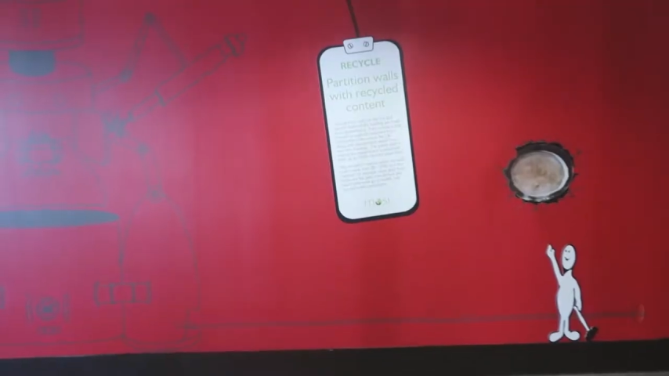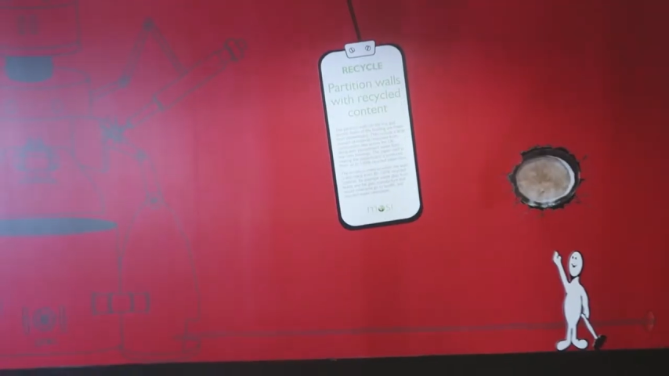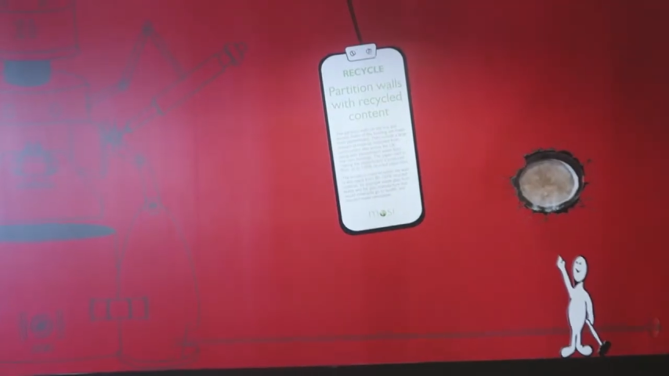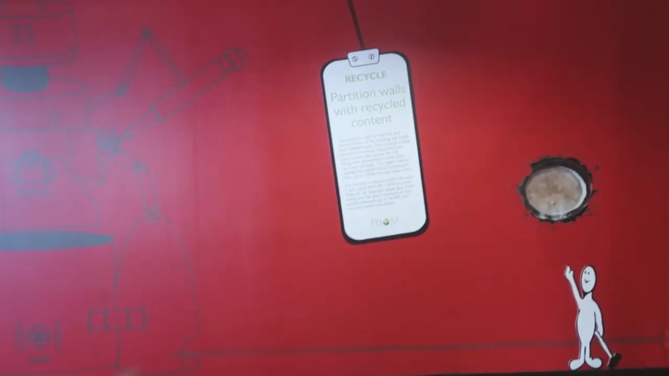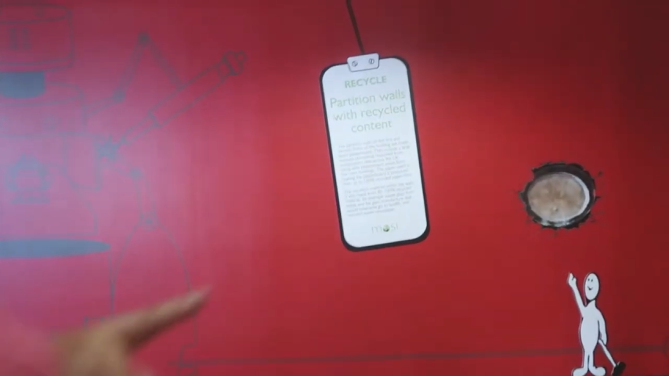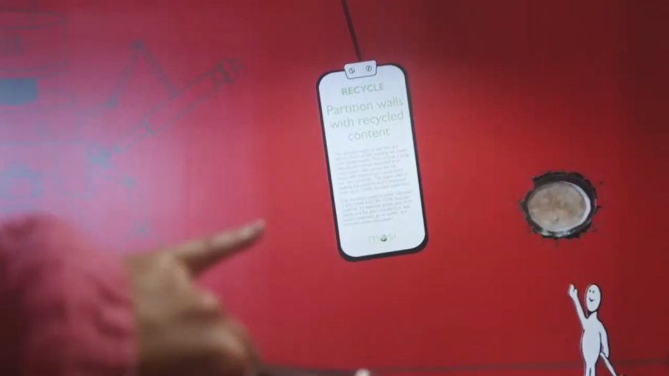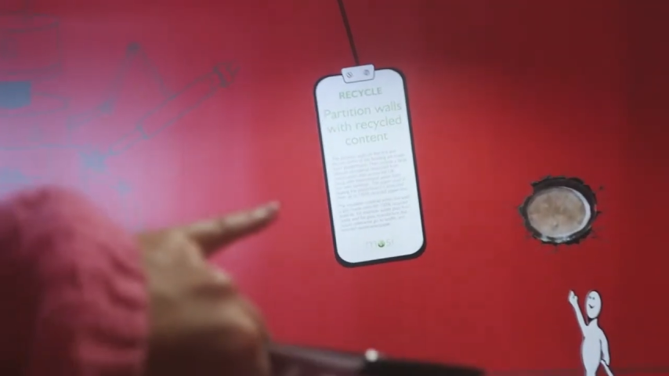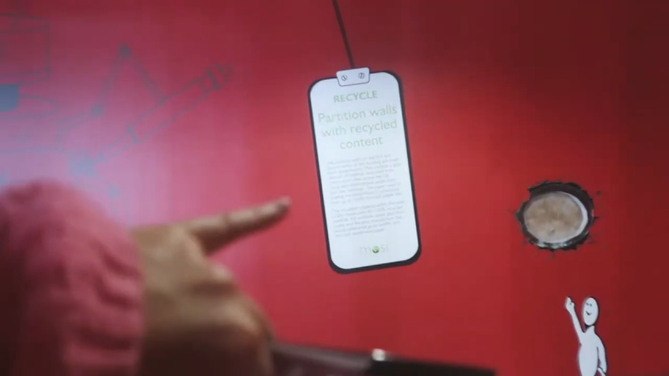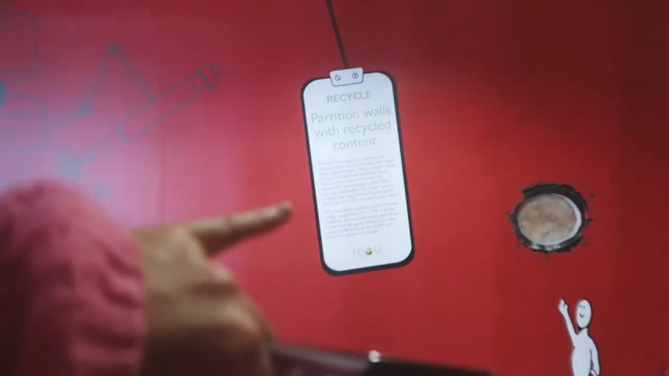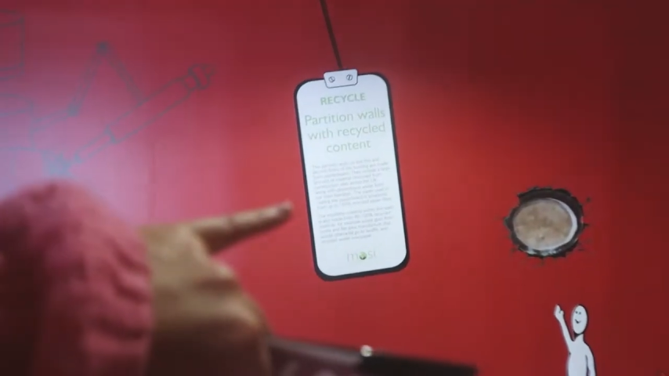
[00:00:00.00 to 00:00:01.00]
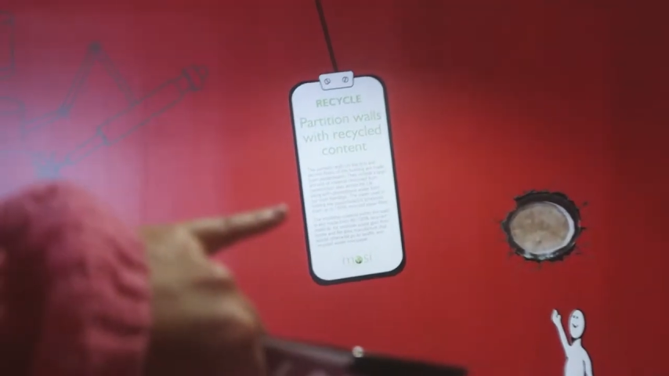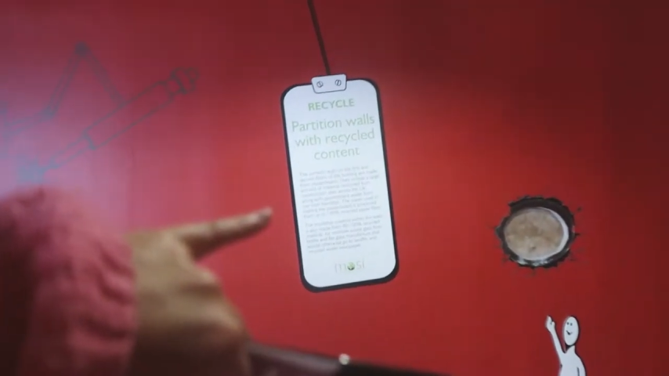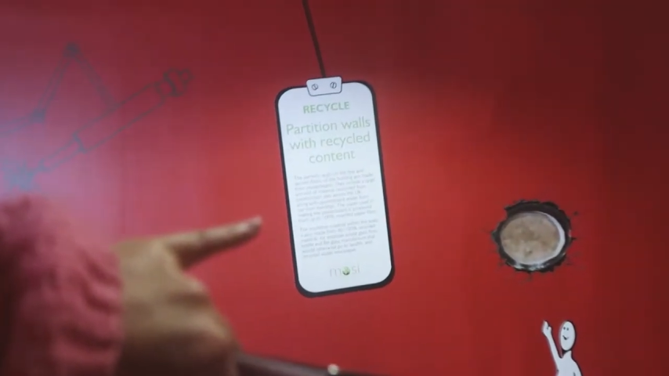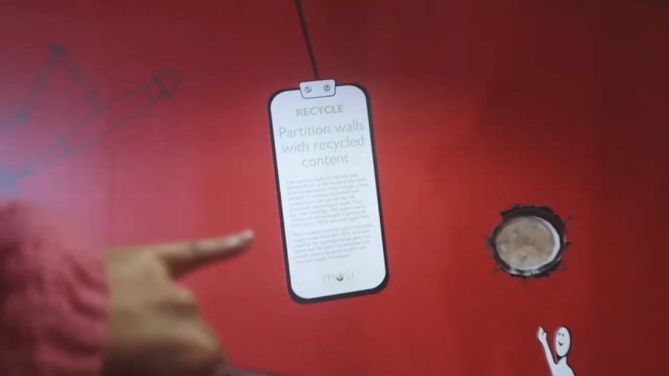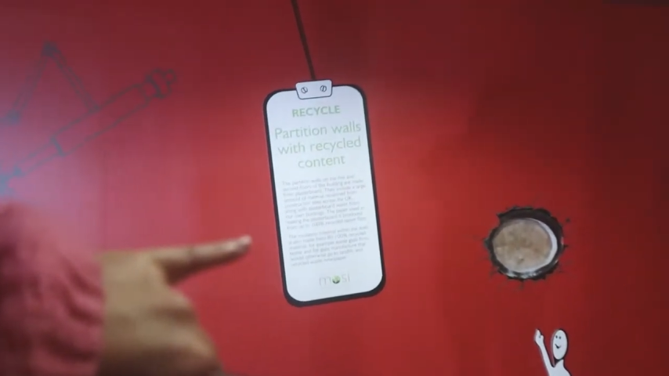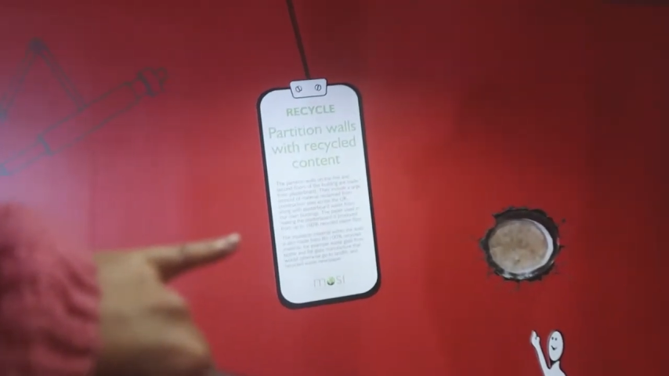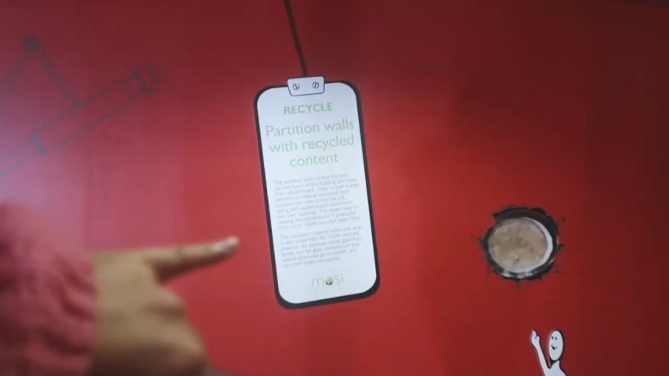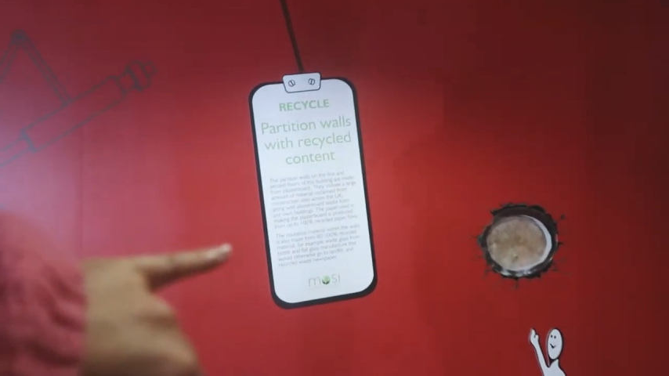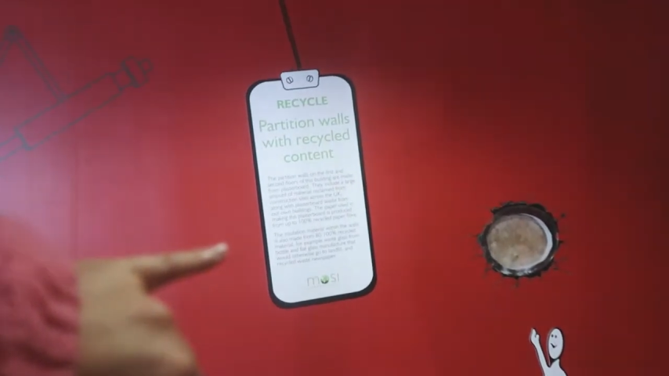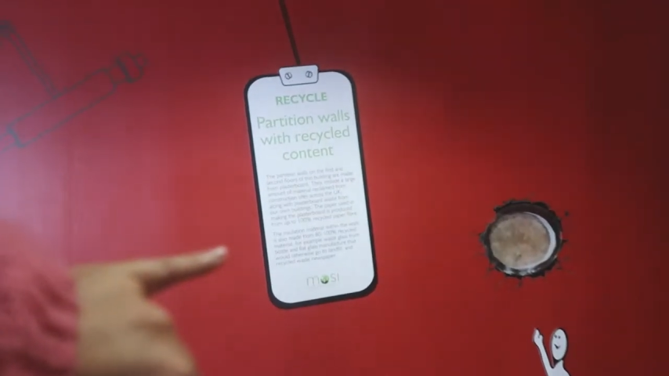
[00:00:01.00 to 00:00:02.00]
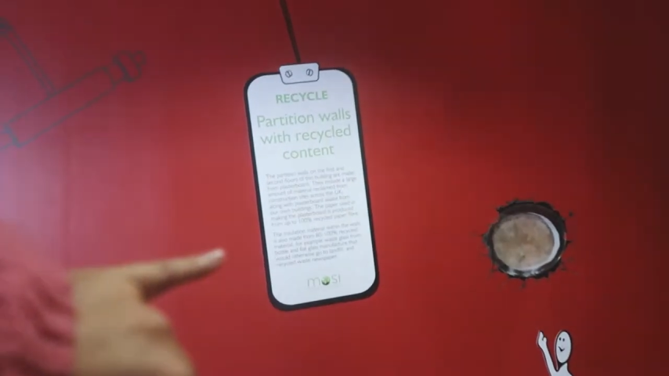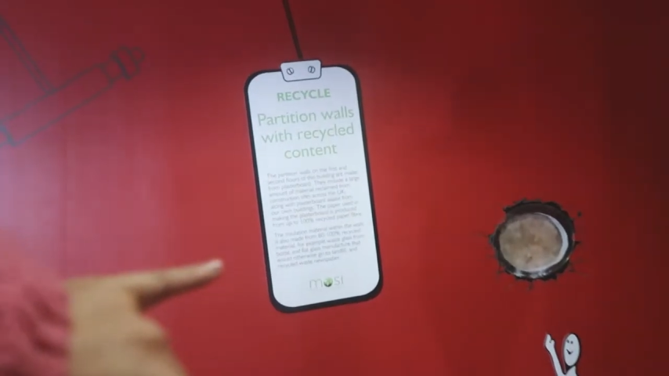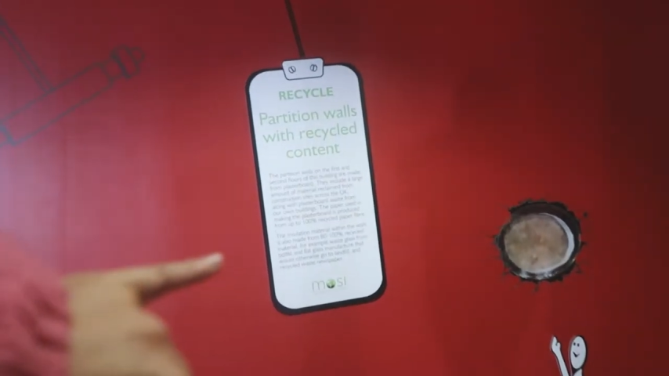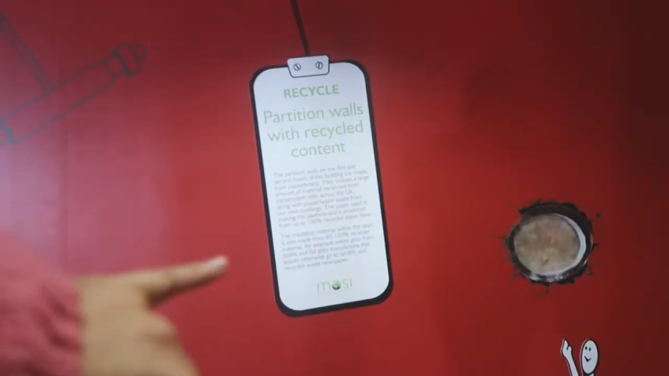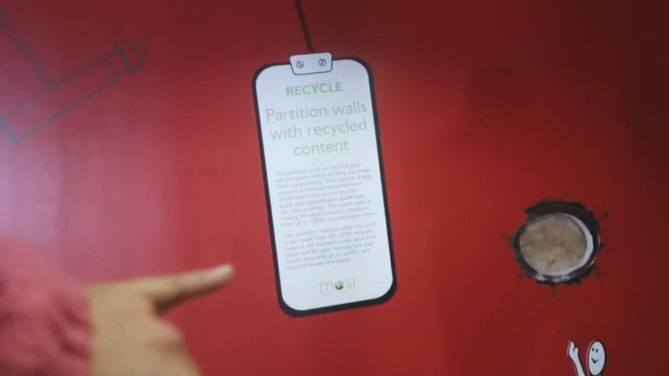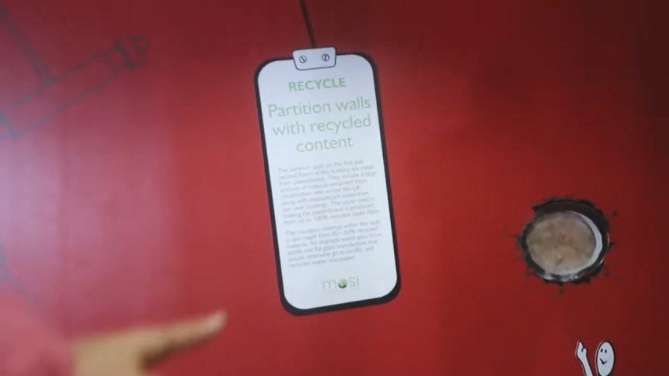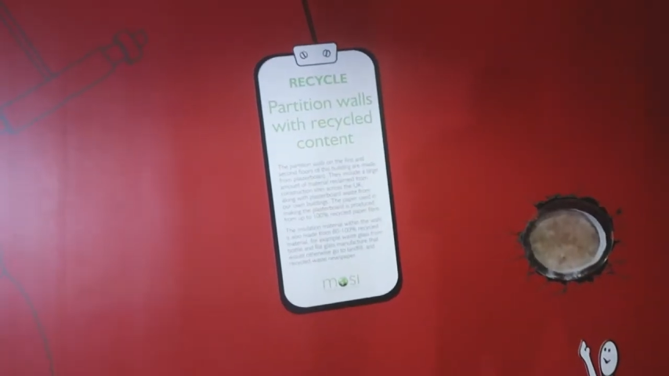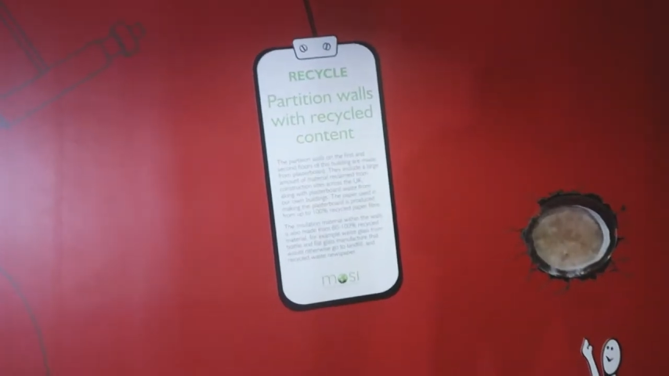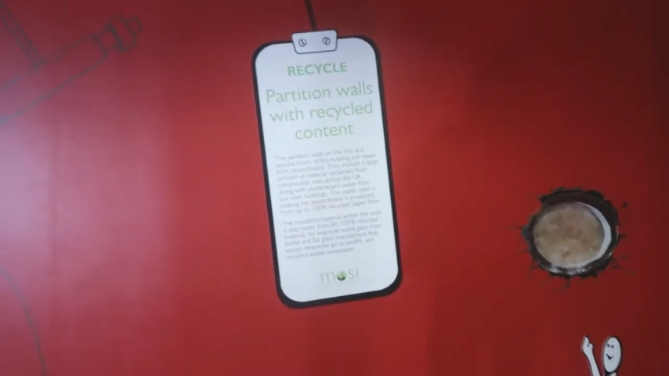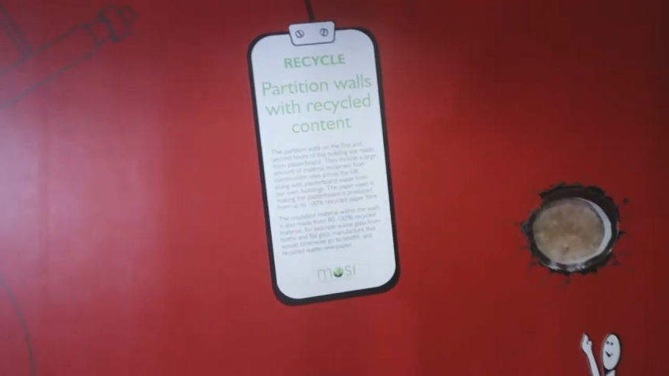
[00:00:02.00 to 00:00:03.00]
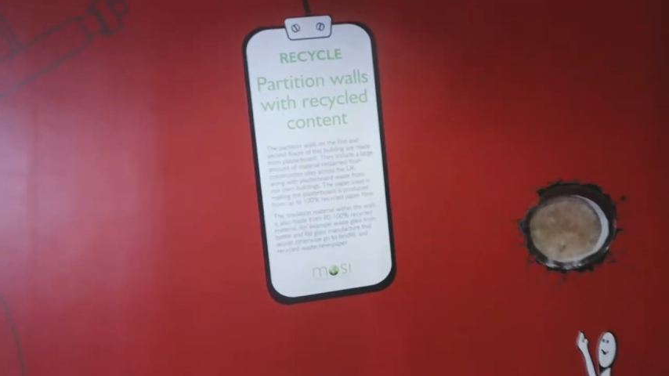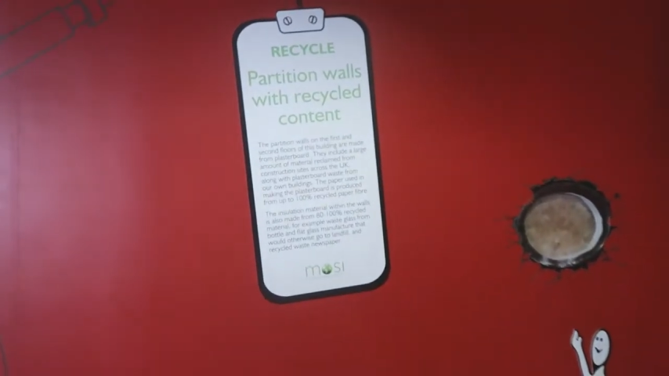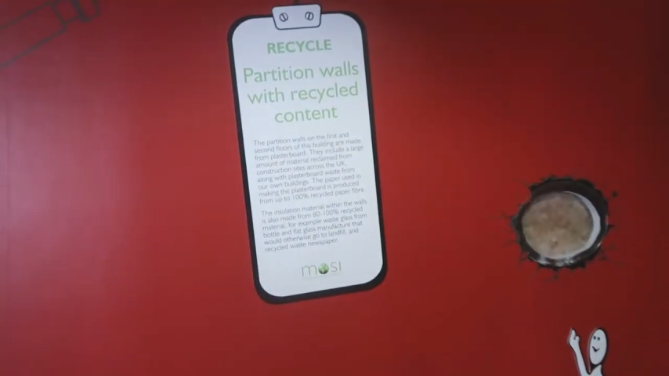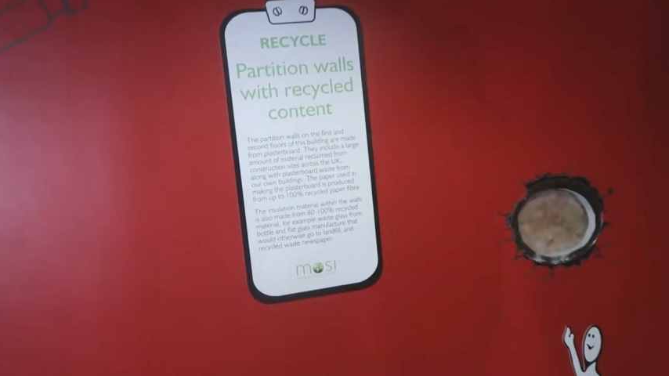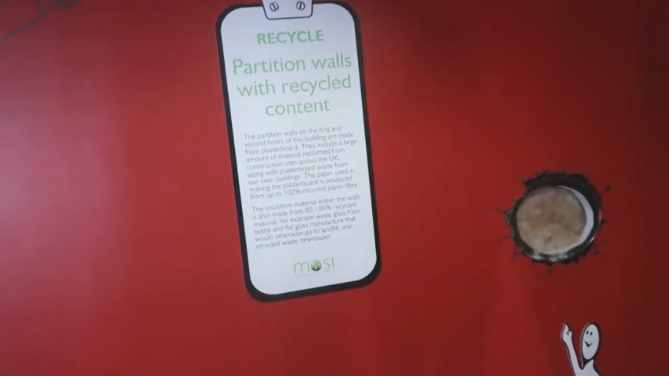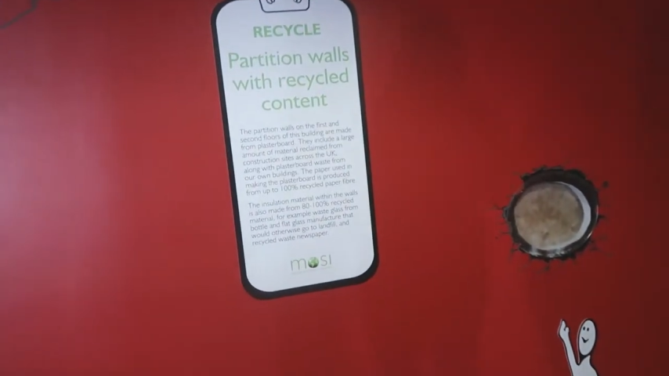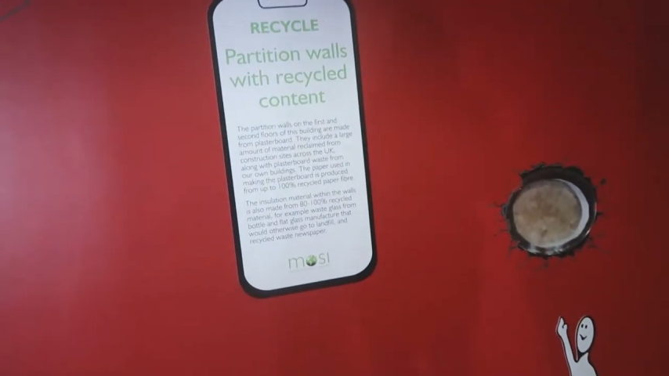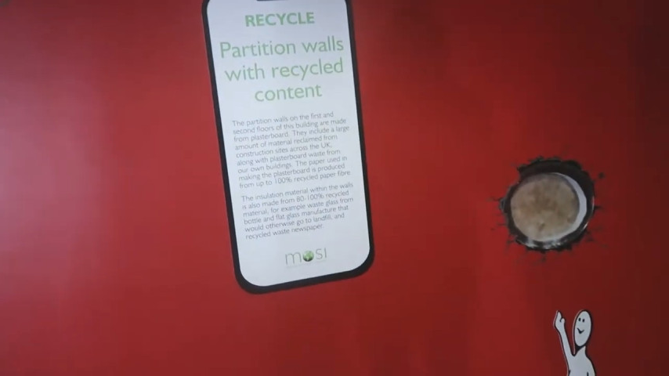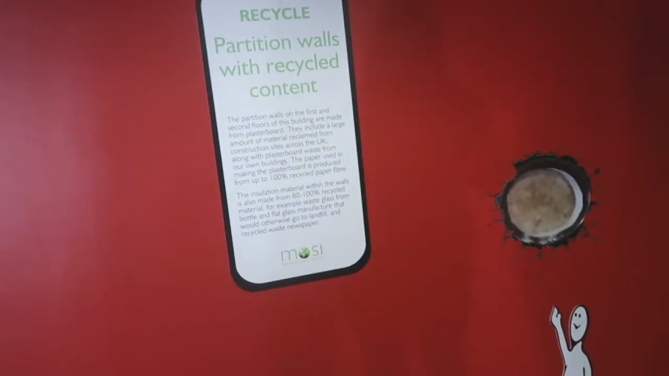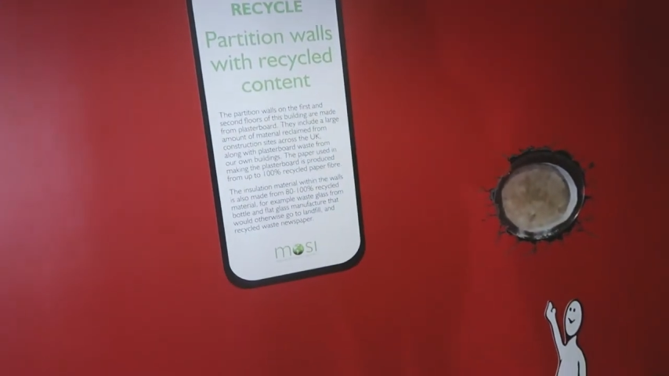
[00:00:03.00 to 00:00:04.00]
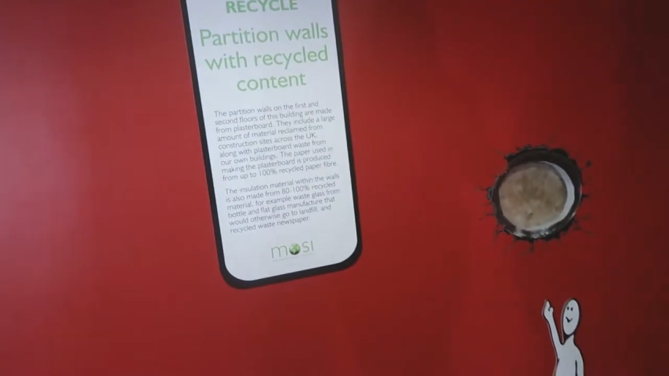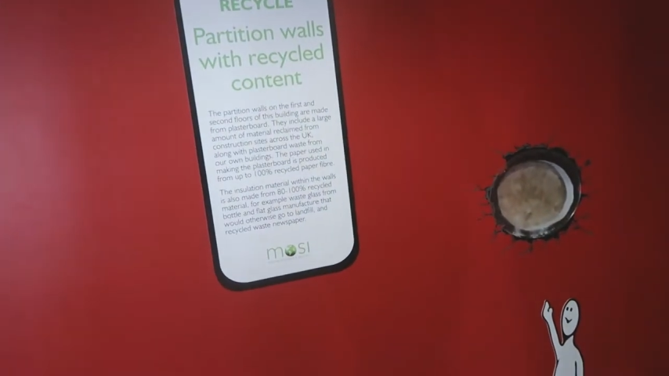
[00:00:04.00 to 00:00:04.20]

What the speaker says: (no speaker visible)